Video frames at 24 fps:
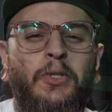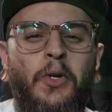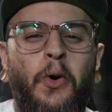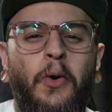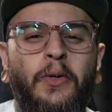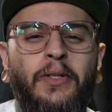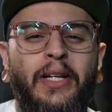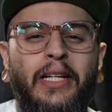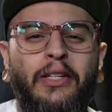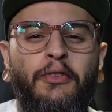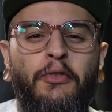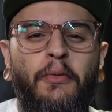
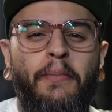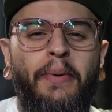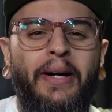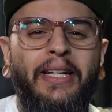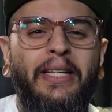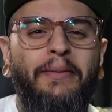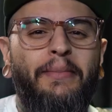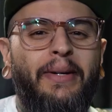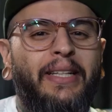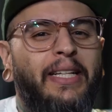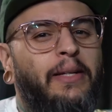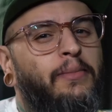going on
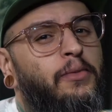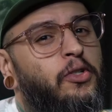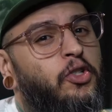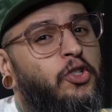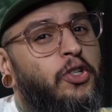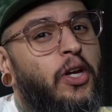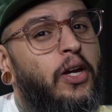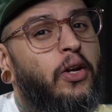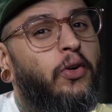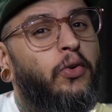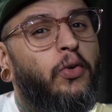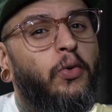everybody? My name
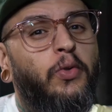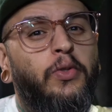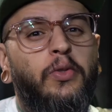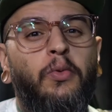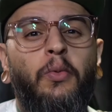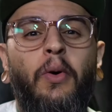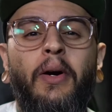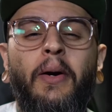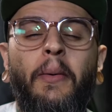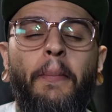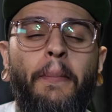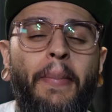is Cruz
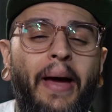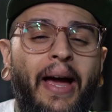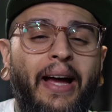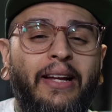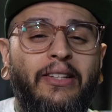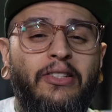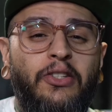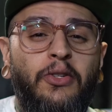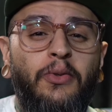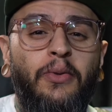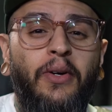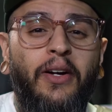and welcome
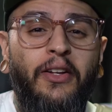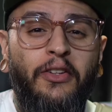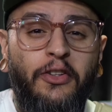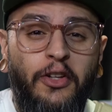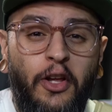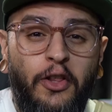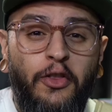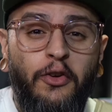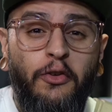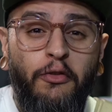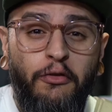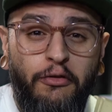back to
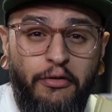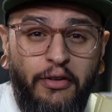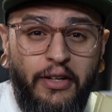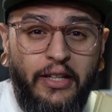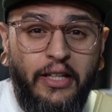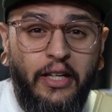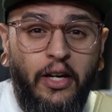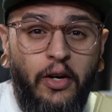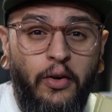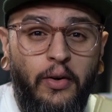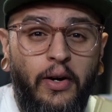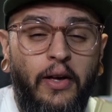another
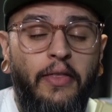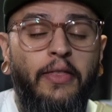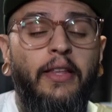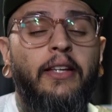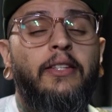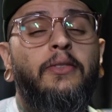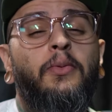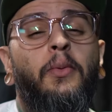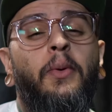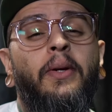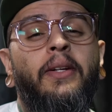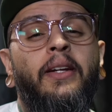video. In
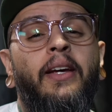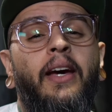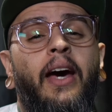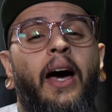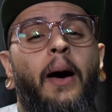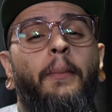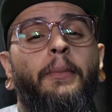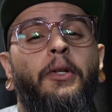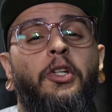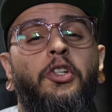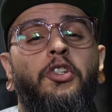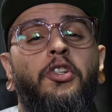this one,
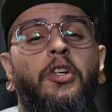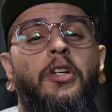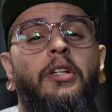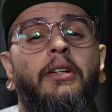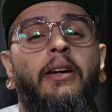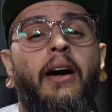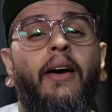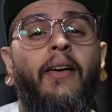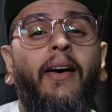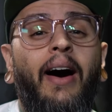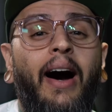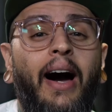I'm going to show
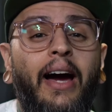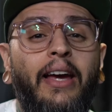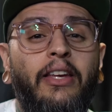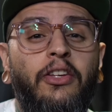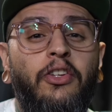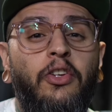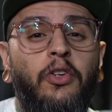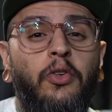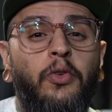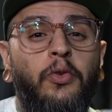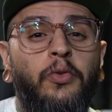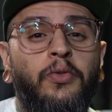you how I
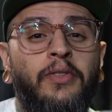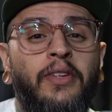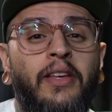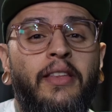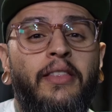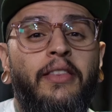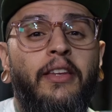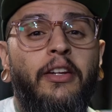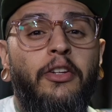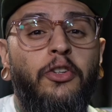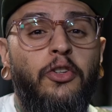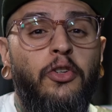use
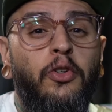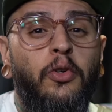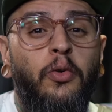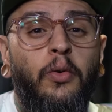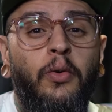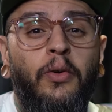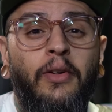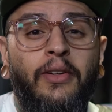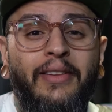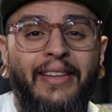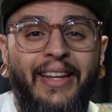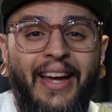the
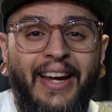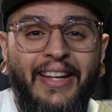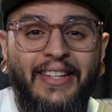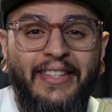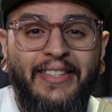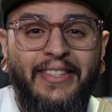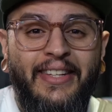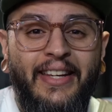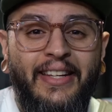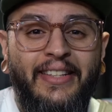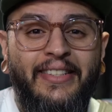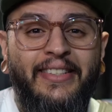new
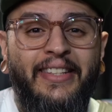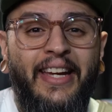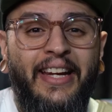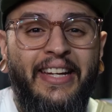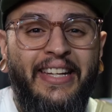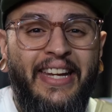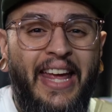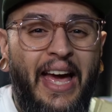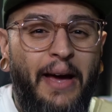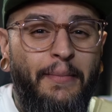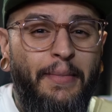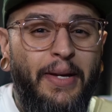Line 6
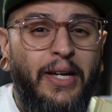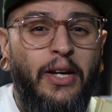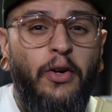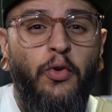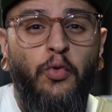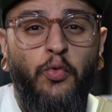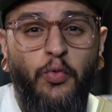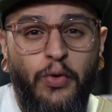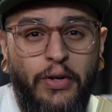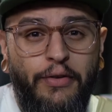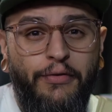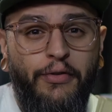Dynamic
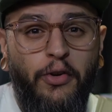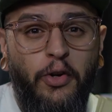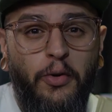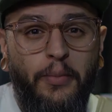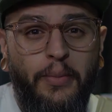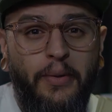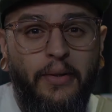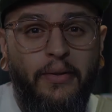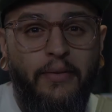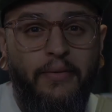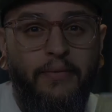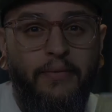Reverb.